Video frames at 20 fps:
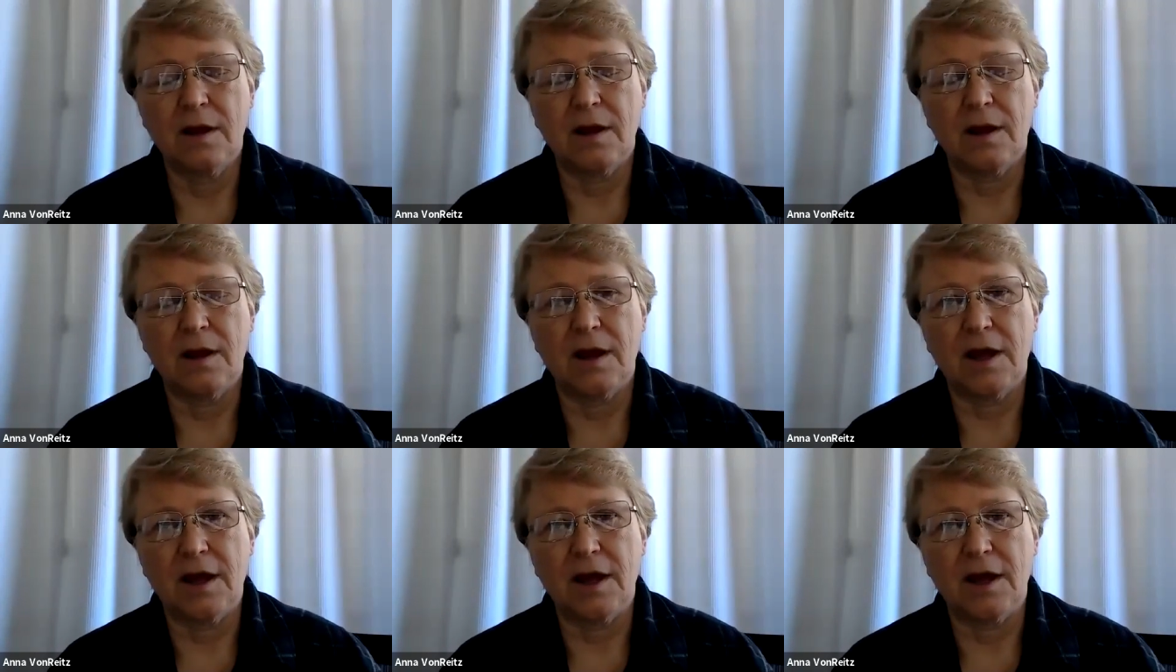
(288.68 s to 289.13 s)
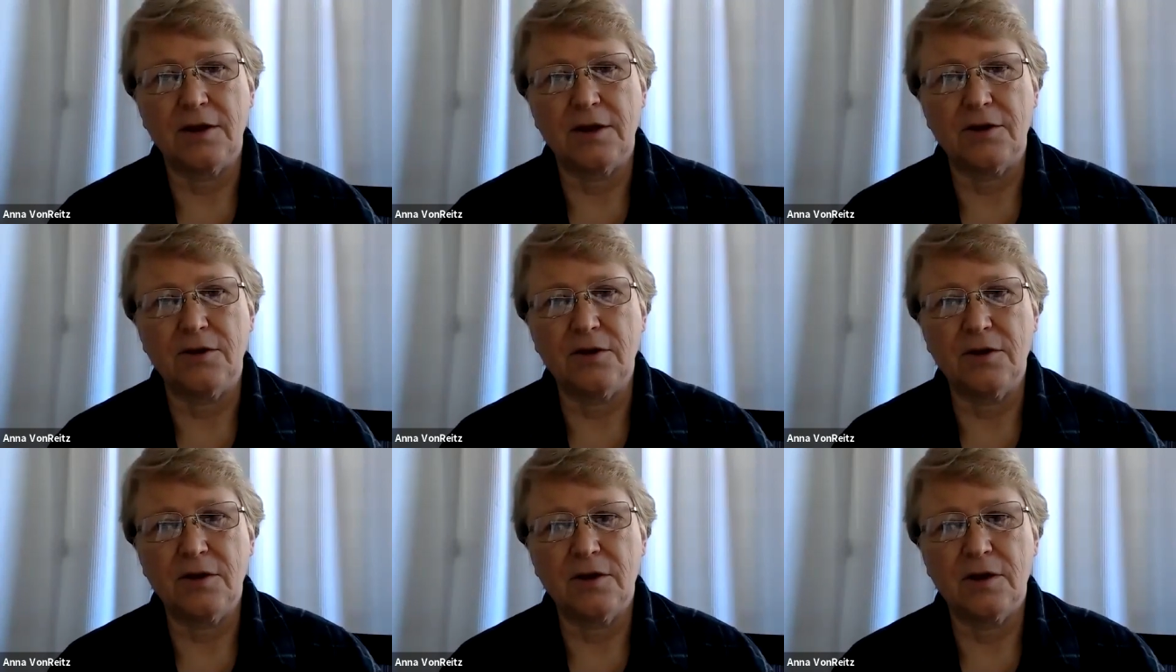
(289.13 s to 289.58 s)

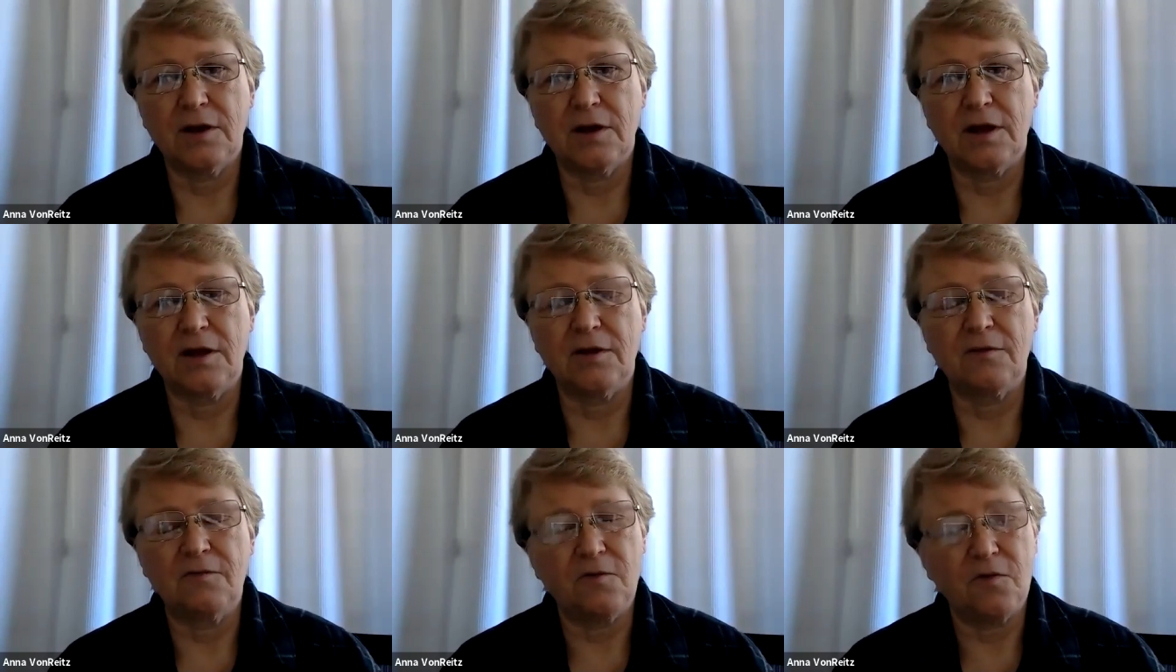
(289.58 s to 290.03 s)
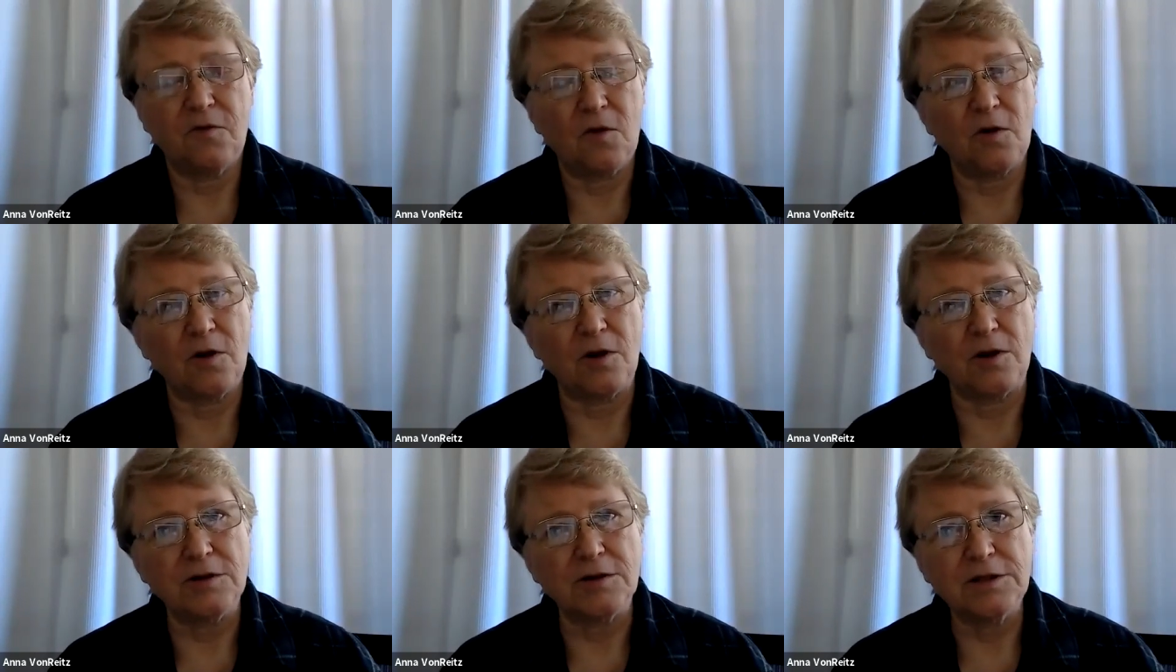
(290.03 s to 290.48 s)
and
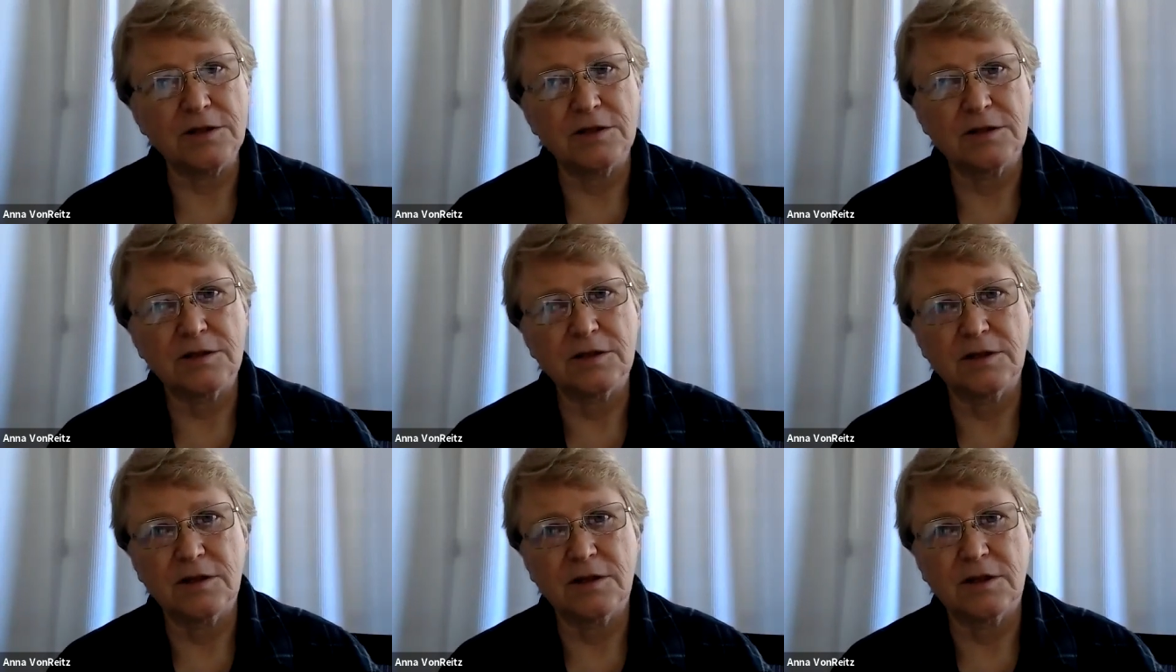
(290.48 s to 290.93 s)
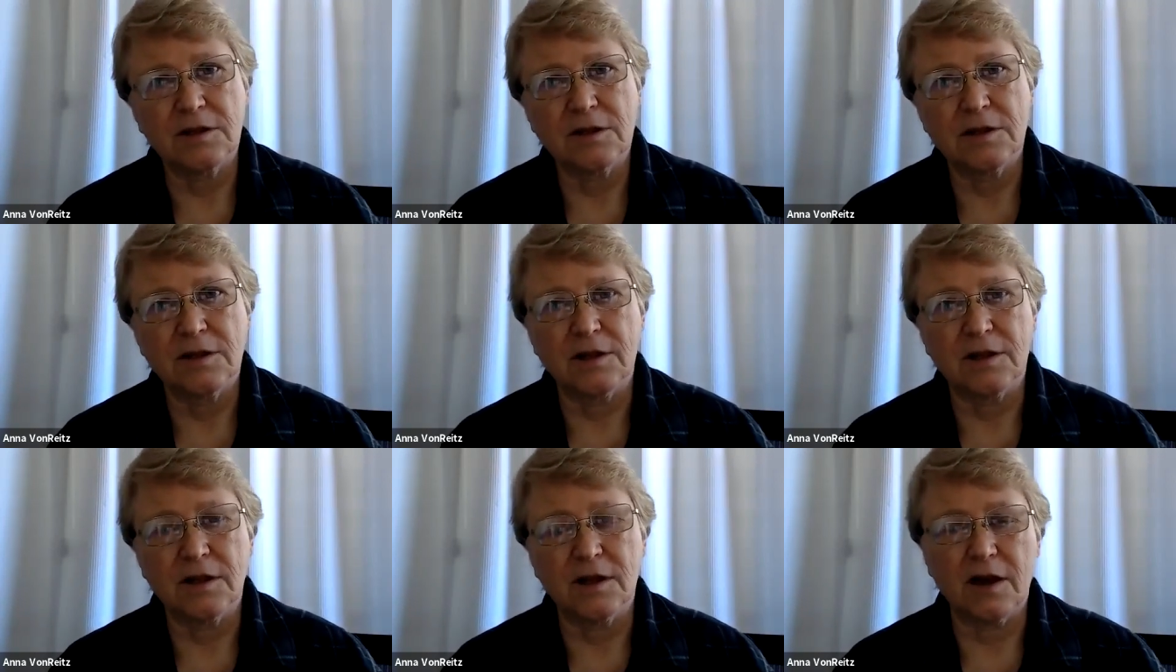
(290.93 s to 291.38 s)
enforce
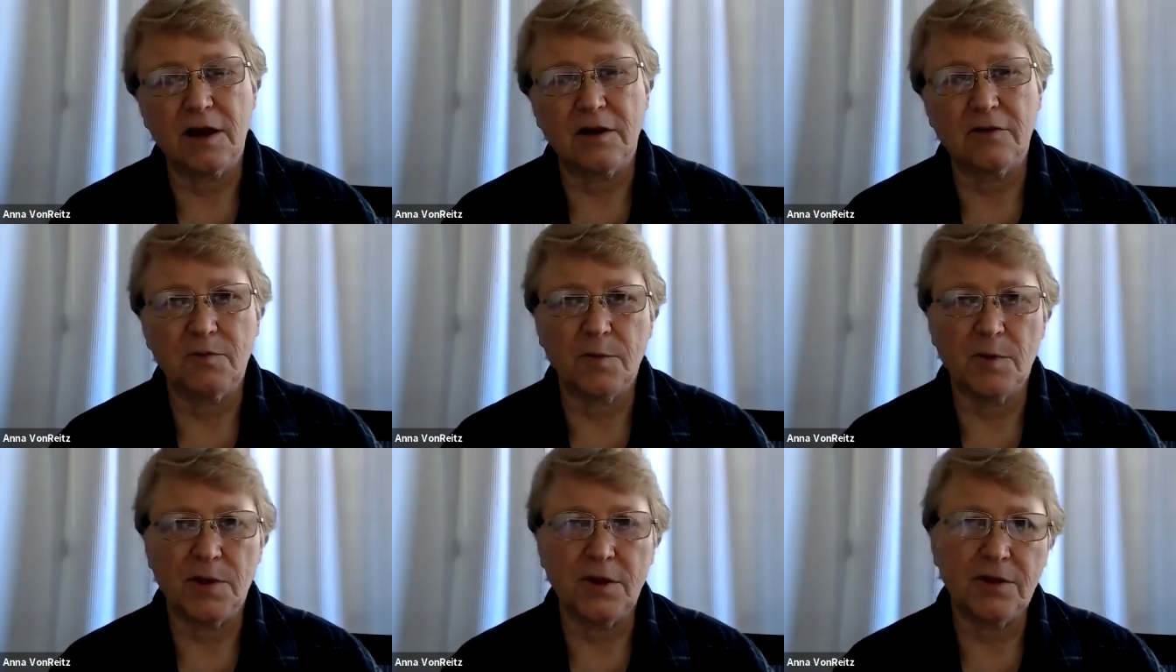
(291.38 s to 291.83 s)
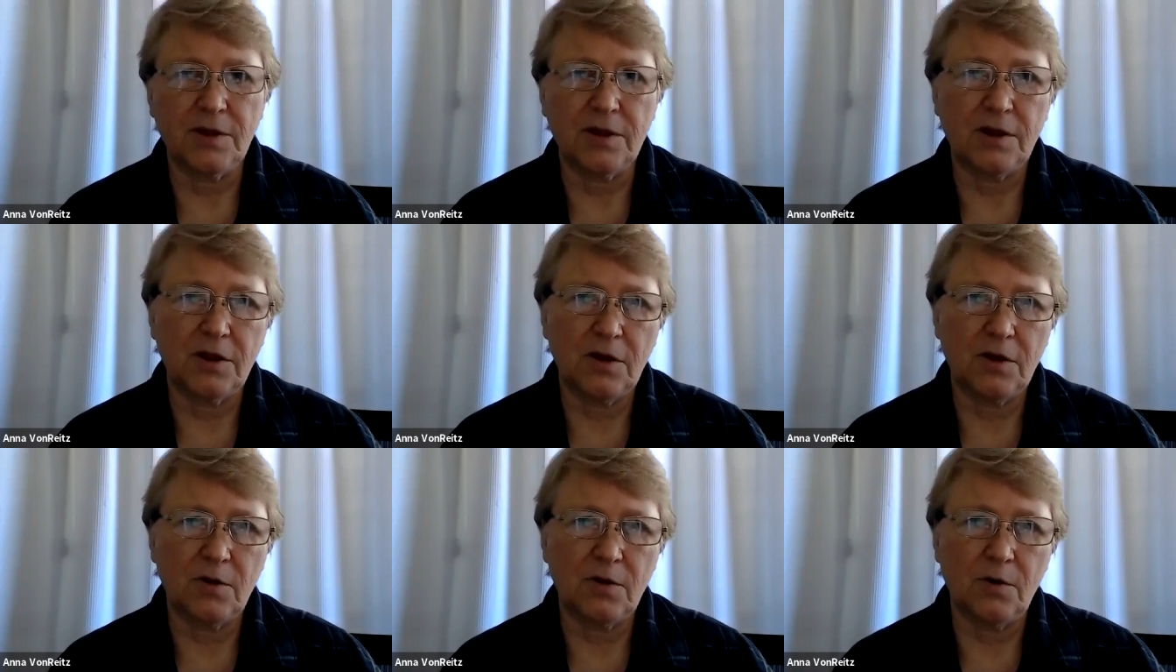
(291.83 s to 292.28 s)
the government that
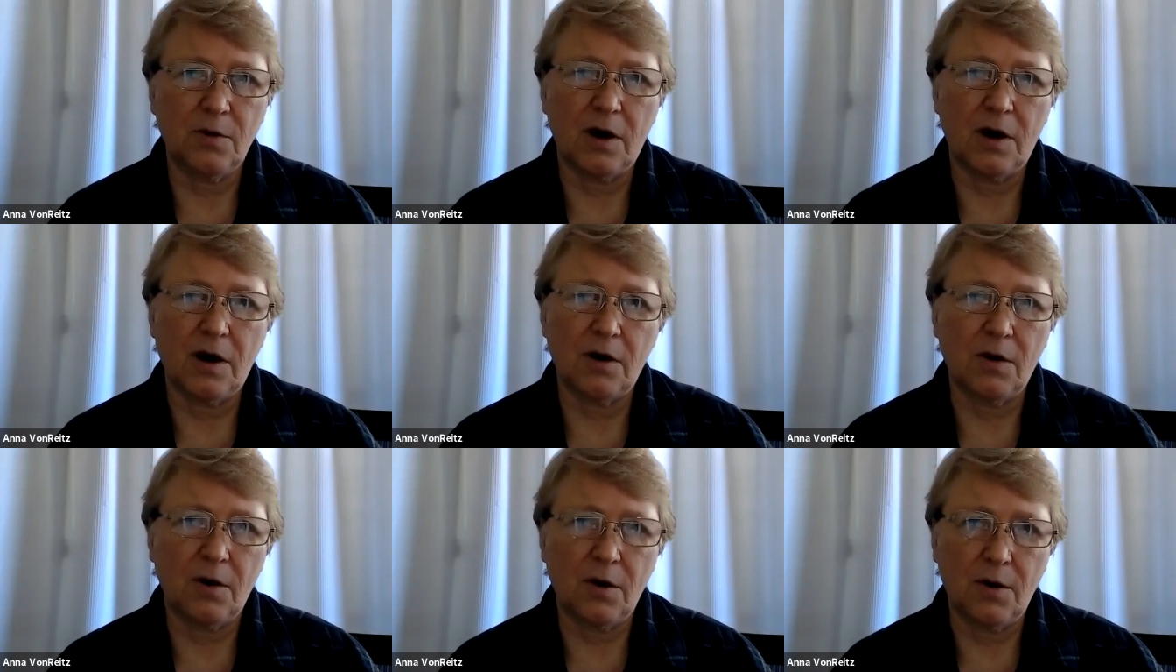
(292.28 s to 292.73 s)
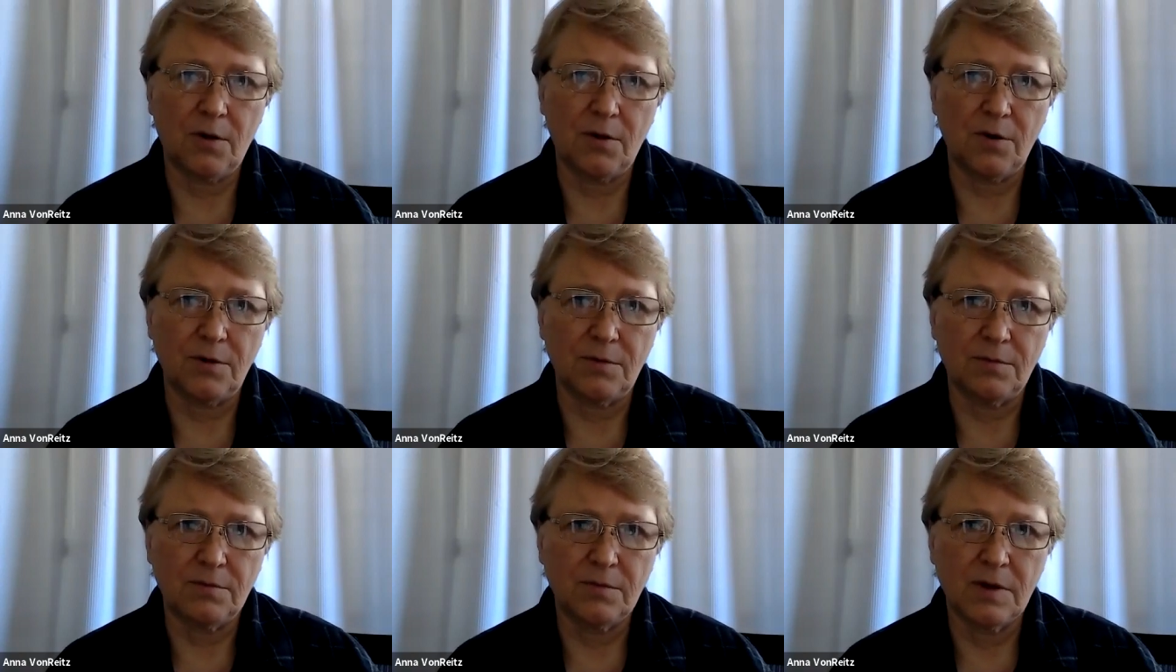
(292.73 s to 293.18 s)
you are
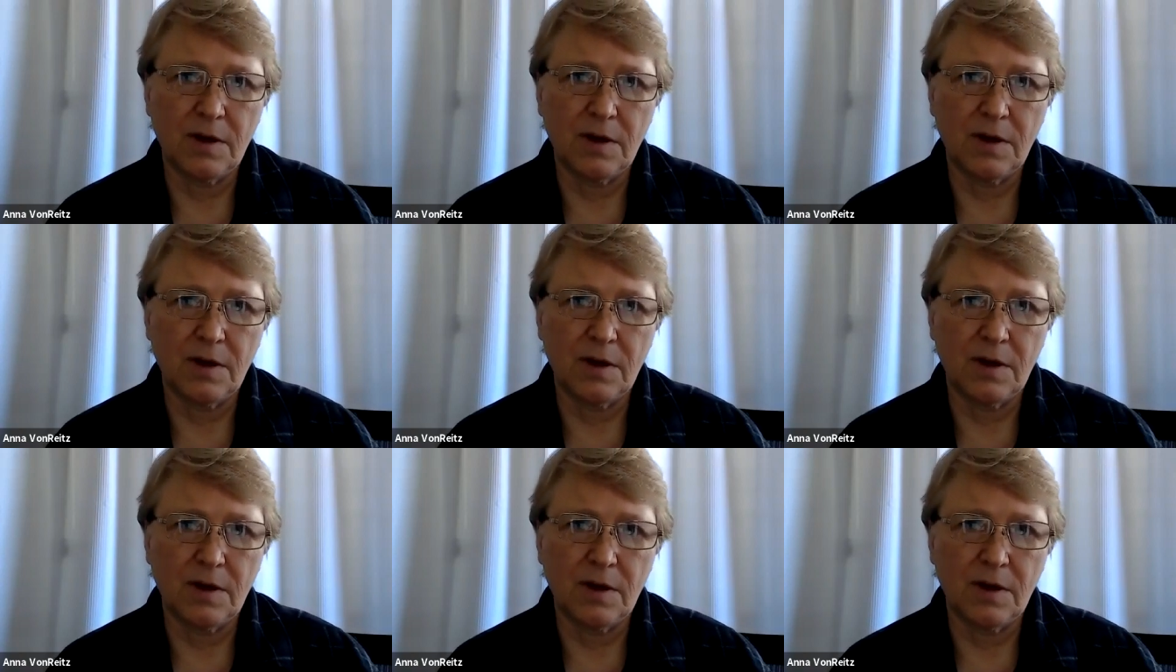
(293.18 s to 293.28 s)
owed,